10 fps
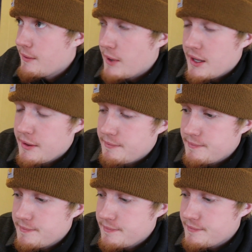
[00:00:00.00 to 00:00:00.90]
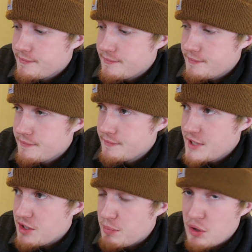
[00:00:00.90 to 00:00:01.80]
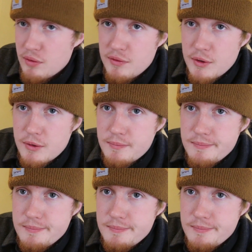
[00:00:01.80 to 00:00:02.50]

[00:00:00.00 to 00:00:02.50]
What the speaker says: Well, it's beautiful.